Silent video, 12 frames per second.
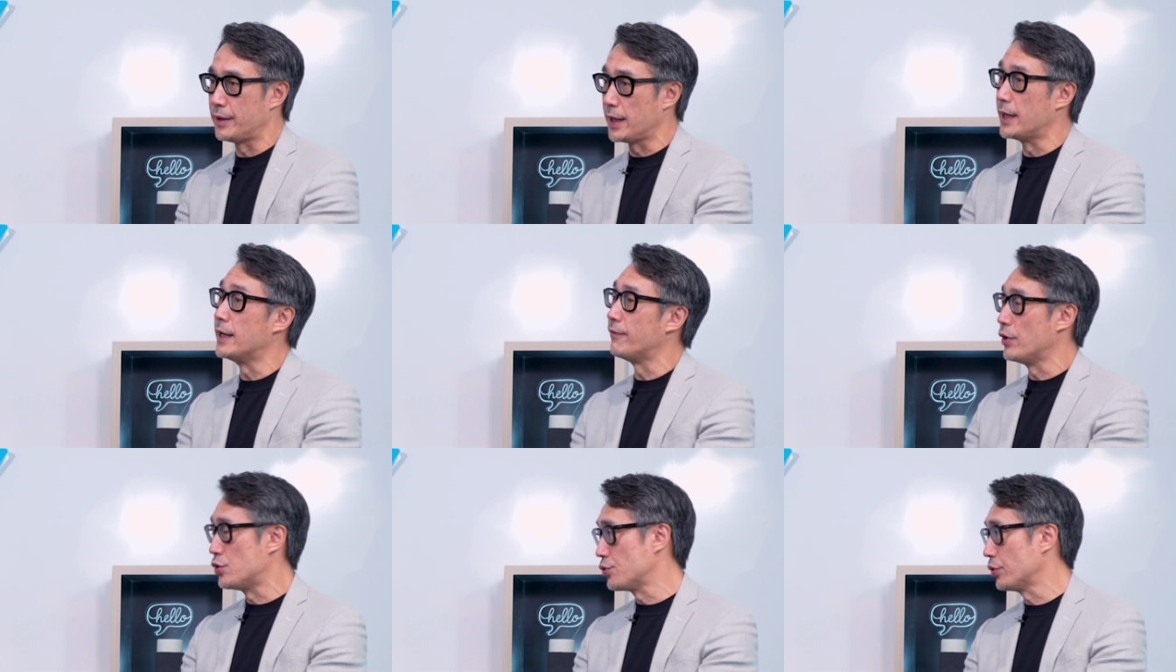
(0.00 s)
the
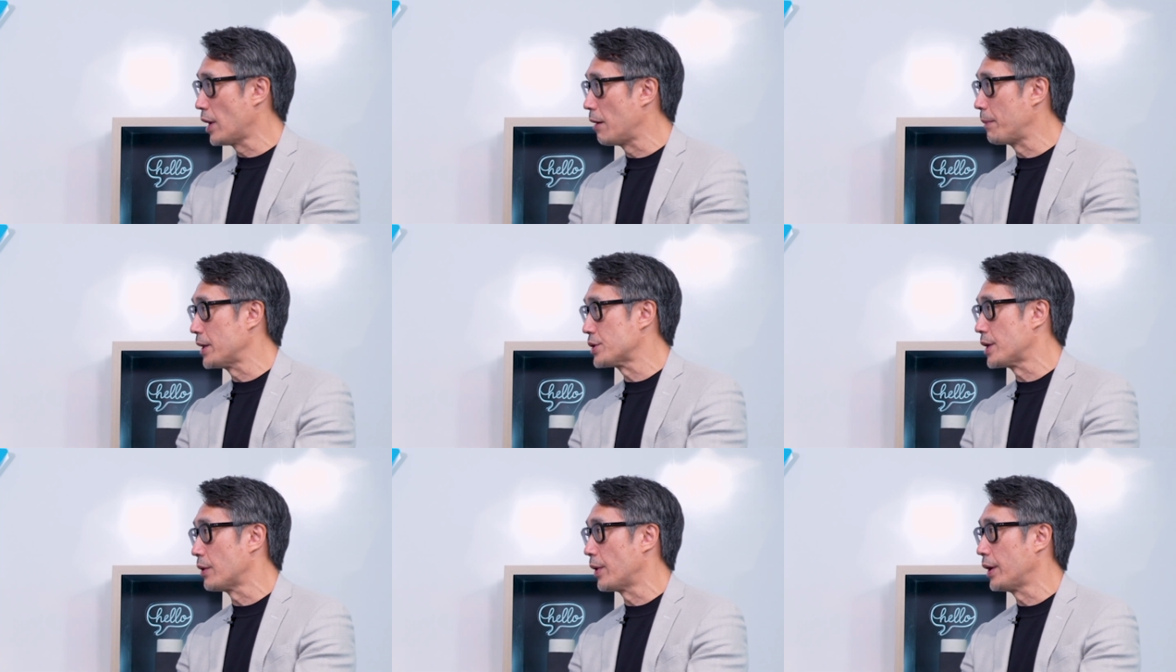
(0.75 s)
individual how much
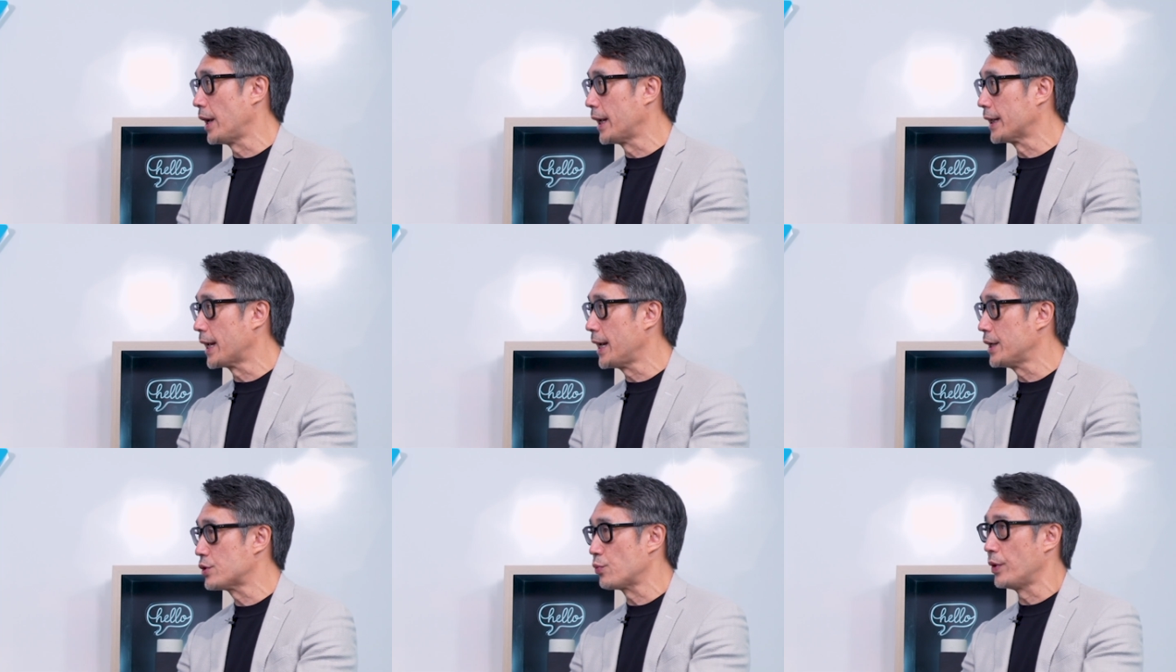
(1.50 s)
they want to
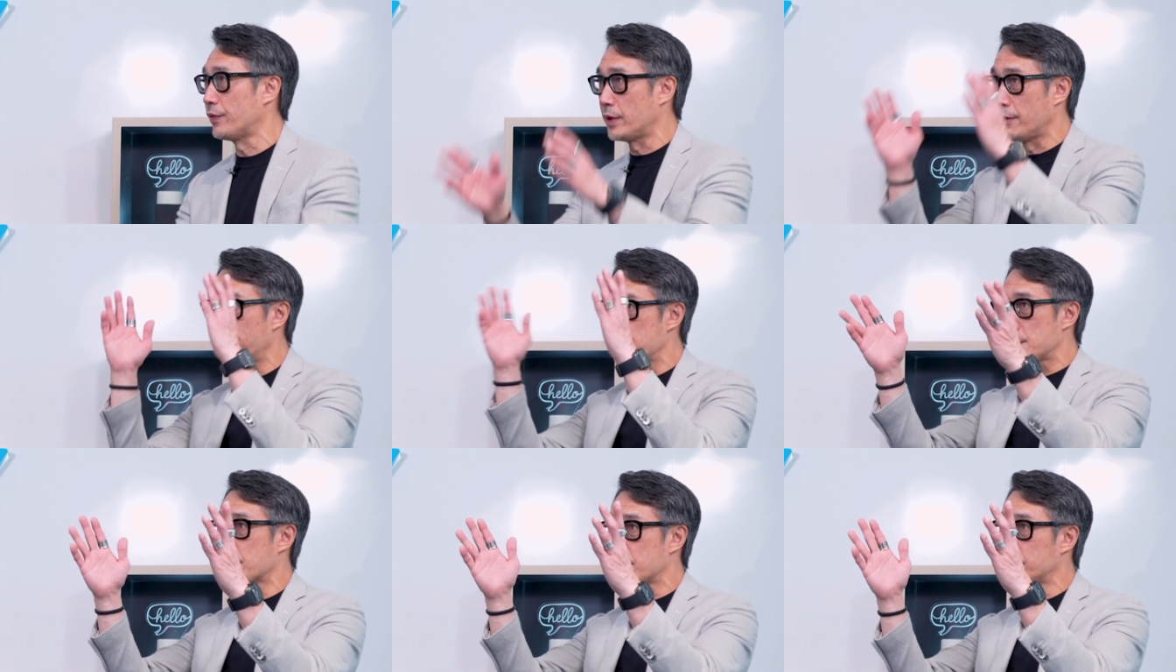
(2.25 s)
engage with the
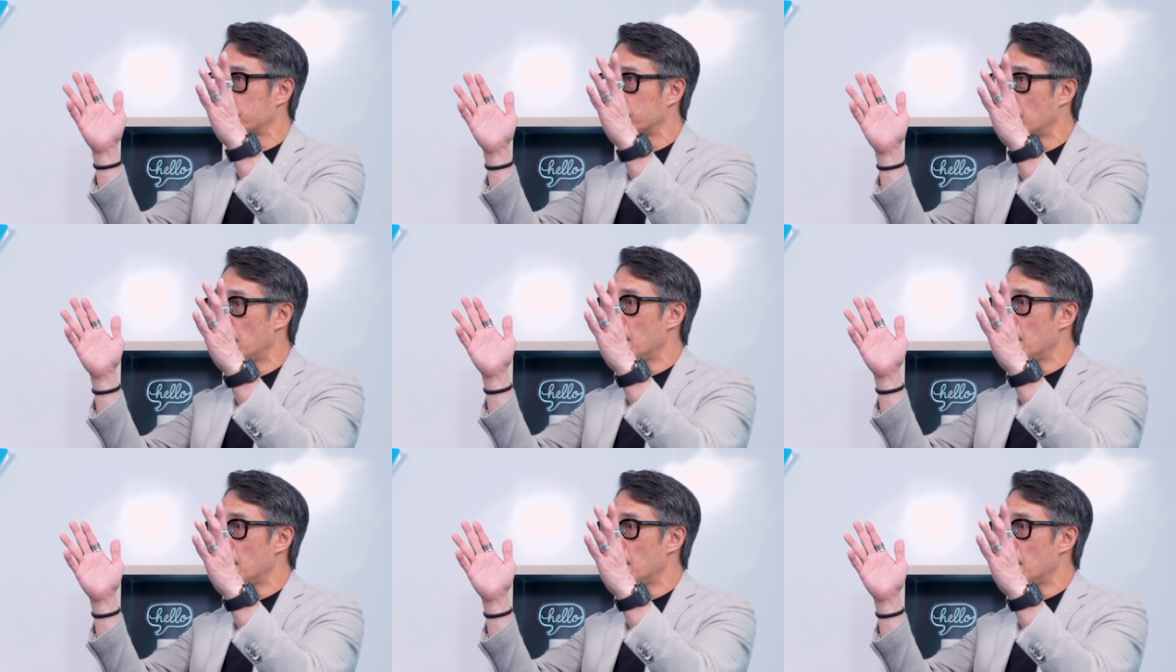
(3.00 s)
physical